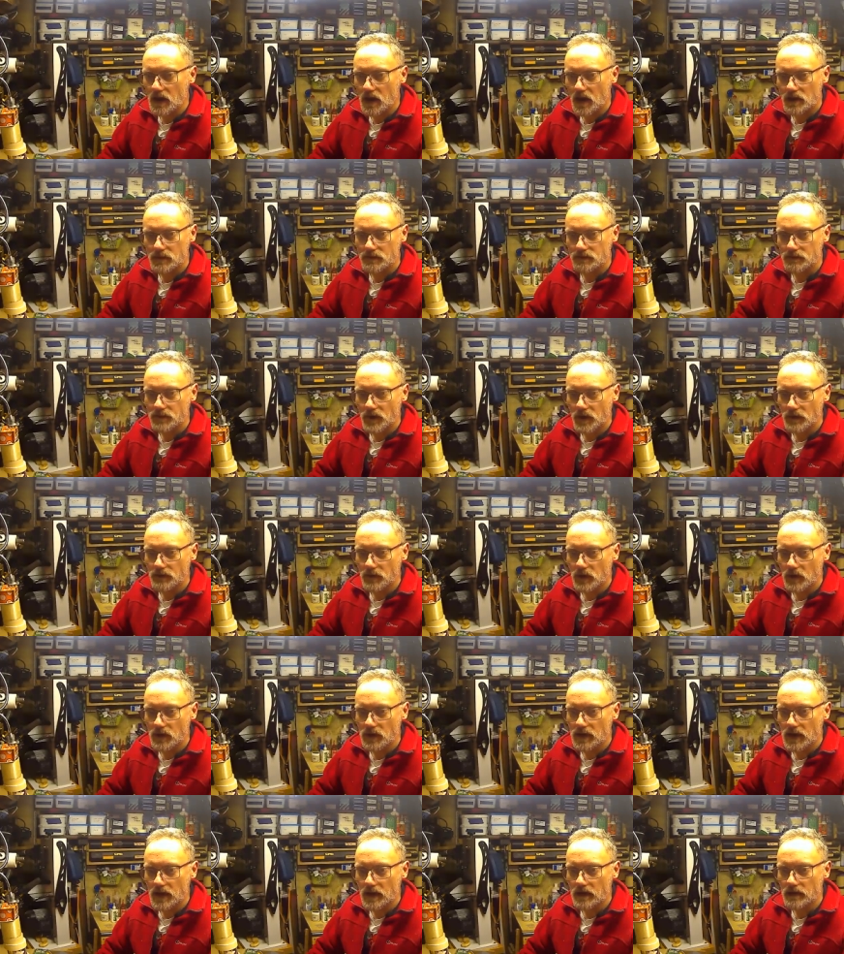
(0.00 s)
I'd
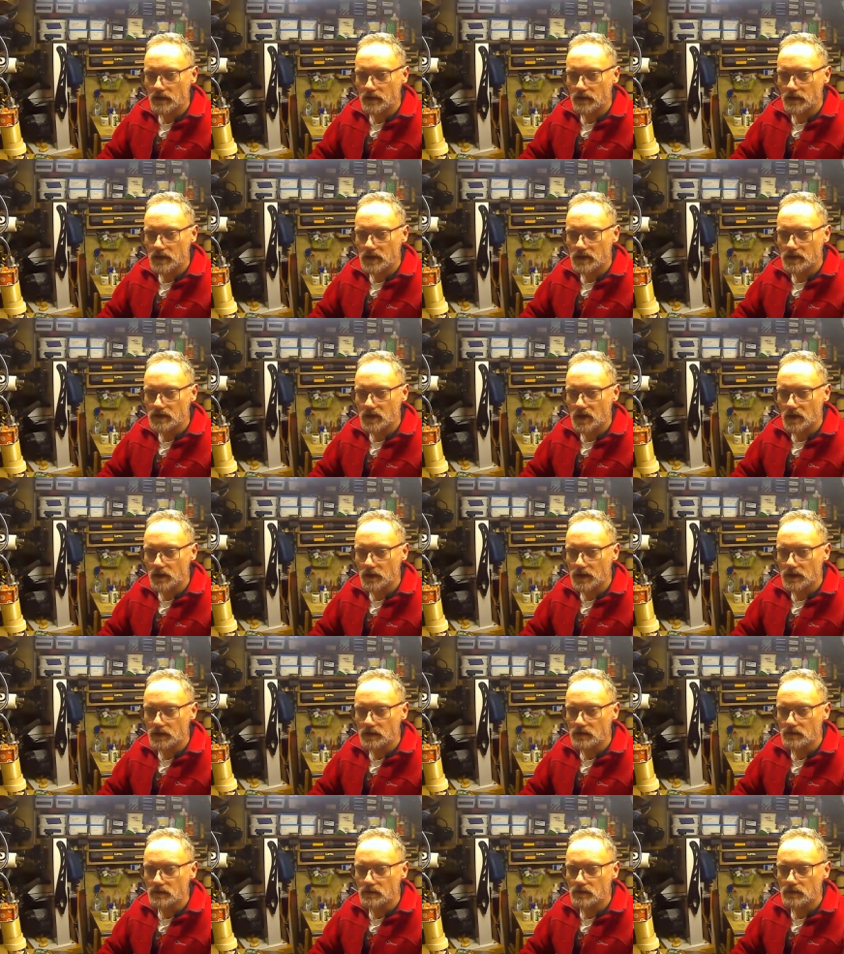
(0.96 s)
rather get this going.
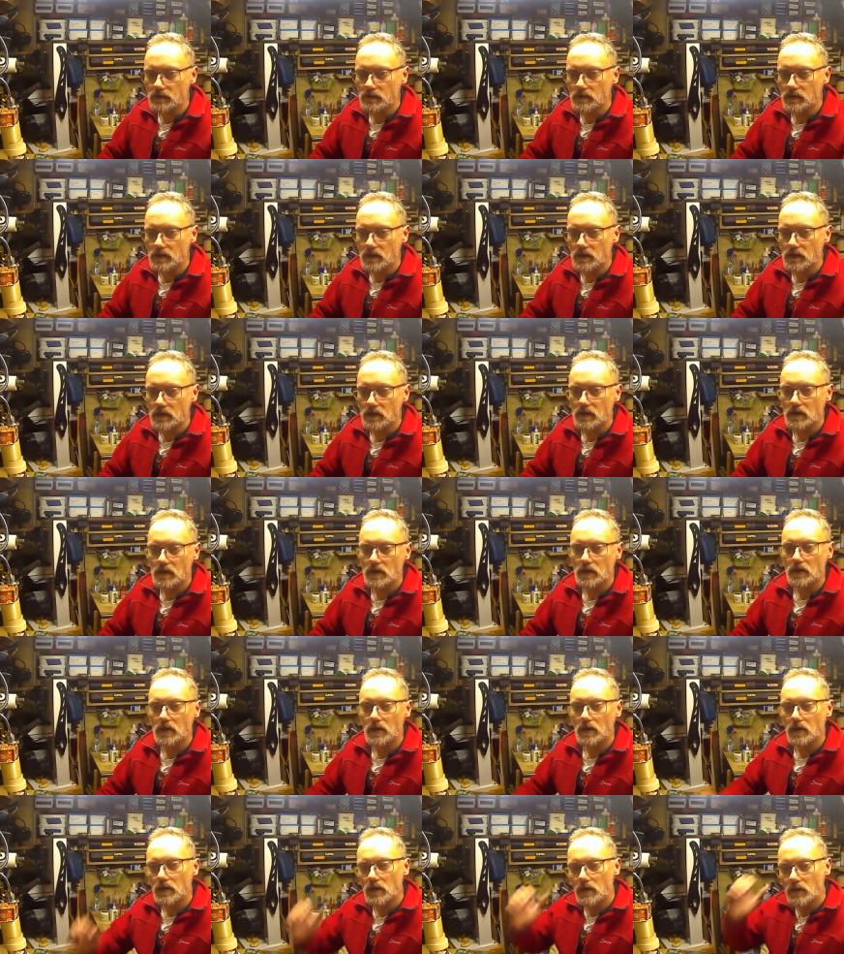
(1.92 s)

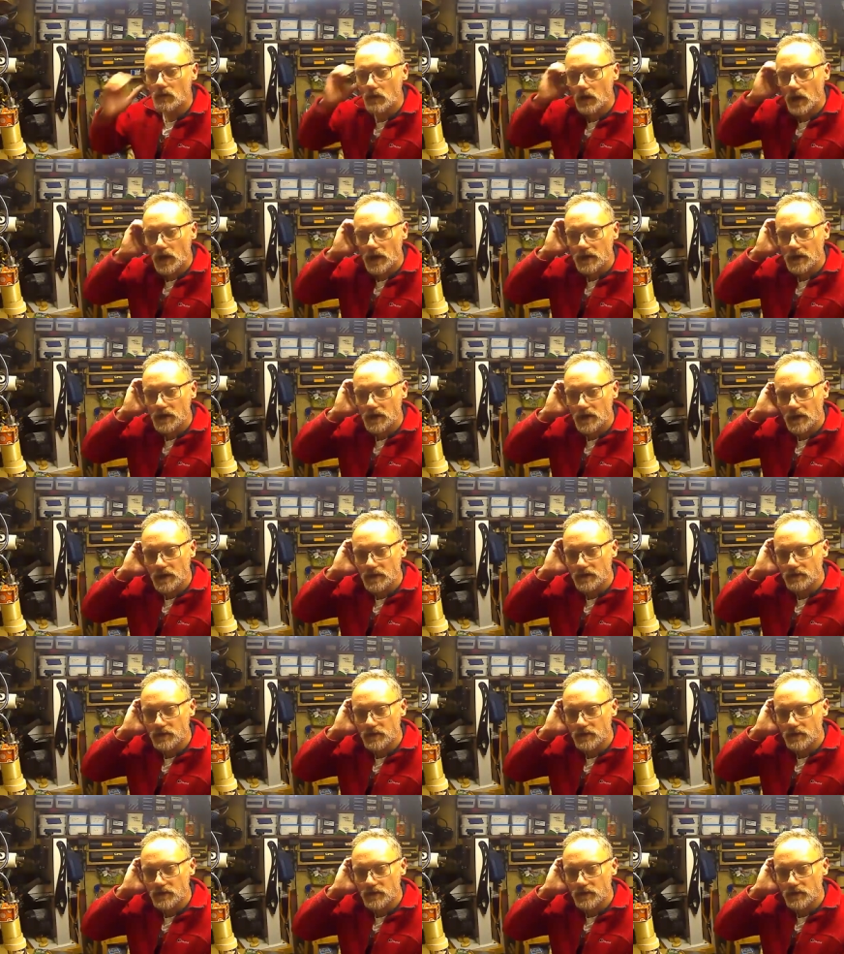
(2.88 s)
Right, good night,